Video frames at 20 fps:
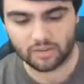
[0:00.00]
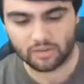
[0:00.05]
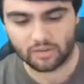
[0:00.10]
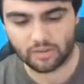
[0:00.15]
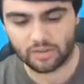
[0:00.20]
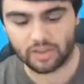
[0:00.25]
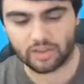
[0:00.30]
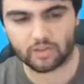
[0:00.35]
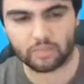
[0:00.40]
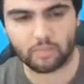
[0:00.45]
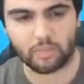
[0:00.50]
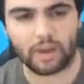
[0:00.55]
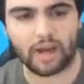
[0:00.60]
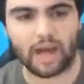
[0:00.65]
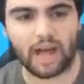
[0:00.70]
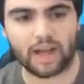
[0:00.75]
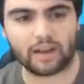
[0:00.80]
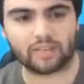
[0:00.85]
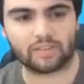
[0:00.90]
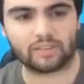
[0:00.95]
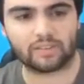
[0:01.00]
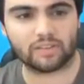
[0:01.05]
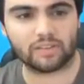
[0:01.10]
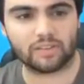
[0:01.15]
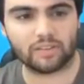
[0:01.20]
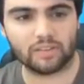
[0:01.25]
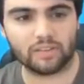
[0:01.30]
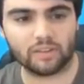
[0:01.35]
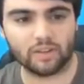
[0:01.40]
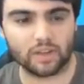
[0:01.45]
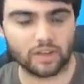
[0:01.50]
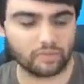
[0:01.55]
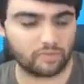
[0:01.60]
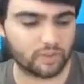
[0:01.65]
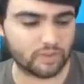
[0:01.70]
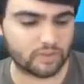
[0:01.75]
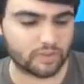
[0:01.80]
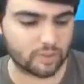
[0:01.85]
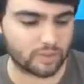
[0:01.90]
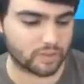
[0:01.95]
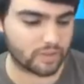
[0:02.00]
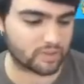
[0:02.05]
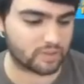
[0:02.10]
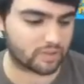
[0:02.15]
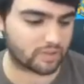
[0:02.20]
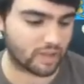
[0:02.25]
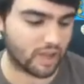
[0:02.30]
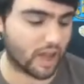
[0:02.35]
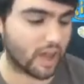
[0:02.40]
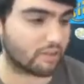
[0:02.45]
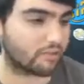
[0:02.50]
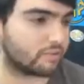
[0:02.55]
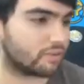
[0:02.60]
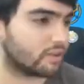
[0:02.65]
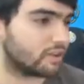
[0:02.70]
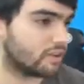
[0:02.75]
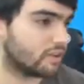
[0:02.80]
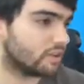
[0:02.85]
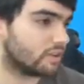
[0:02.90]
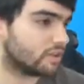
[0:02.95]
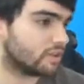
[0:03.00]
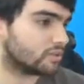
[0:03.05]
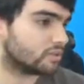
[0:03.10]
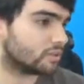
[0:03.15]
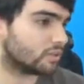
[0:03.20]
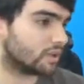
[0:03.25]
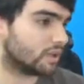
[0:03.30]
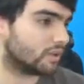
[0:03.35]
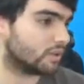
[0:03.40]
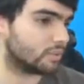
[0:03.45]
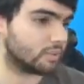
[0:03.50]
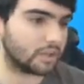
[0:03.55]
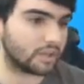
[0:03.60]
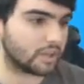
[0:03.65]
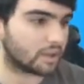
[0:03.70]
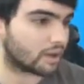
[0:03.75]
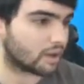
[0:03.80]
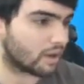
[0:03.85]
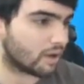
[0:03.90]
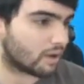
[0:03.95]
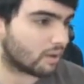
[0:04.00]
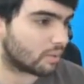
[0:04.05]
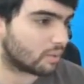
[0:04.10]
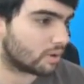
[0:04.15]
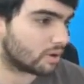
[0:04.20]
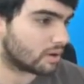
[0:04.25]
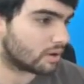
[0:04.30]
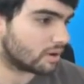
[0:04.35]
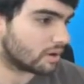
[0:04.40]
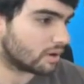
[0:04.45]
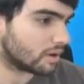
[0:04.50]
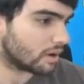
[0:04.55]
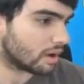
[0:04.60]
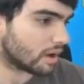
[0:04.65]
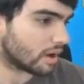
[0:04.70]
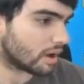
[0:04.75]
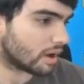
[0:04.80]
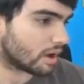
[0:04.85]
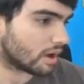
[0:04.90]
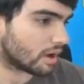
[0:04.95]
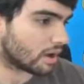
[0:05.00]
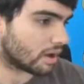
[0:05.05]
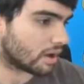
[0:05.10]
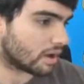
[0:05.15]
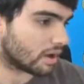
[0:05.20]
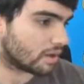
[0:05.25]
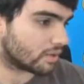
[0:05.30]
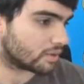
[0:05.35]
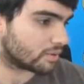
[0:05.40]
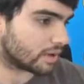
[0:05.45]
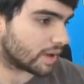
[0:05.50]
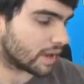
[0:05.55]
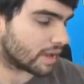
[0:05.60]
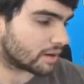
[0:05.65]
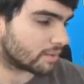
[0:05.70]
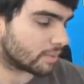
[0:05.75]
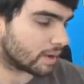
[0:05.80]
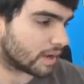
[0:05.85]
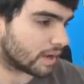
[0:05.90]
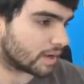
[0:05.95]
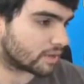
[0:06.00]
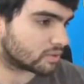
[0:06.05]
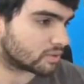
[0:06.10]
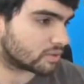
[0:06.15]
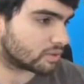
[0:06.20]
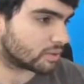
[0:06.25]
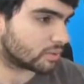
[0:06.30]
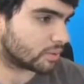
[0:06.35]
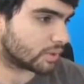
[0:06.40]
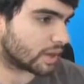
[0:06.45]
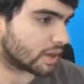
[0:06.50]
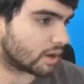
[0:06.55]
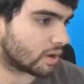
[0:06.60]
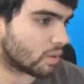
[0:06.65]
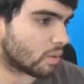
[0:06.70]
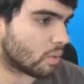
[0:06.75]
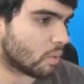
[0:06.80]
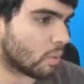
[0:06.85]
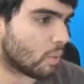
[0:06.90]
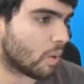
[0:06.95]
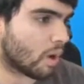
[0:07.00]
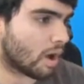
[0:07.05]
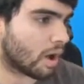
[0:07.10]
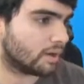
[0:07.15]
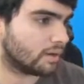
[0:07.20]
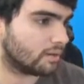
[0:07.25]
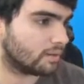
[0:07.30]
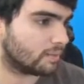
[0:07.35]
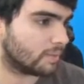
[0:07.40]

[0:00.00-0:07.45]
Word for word: For this box. Looking for some good stuff. So here we go on the randomizer. We got a one,